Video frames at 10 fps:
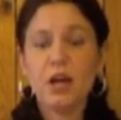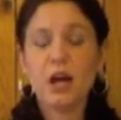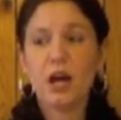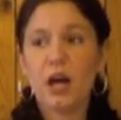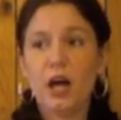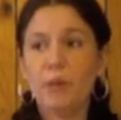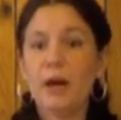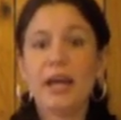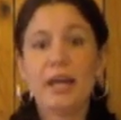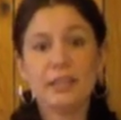
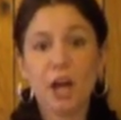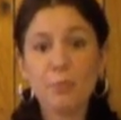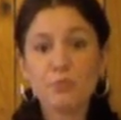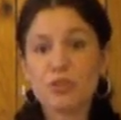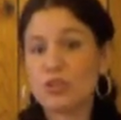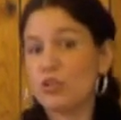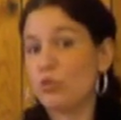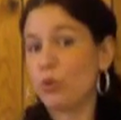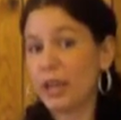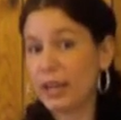I had the option to use
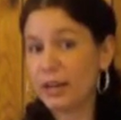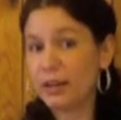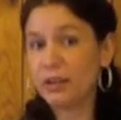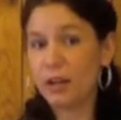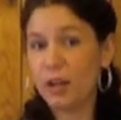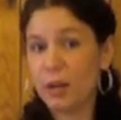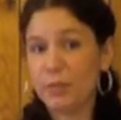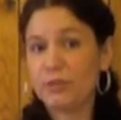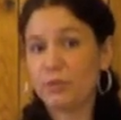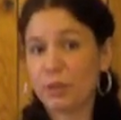organic
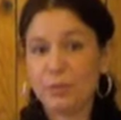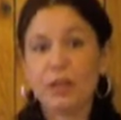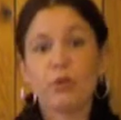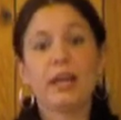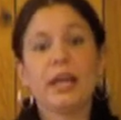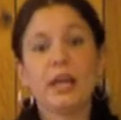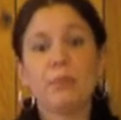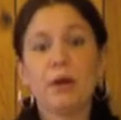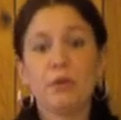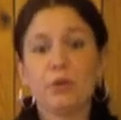because I was able to get organic
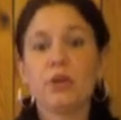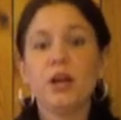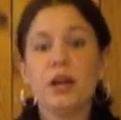powder.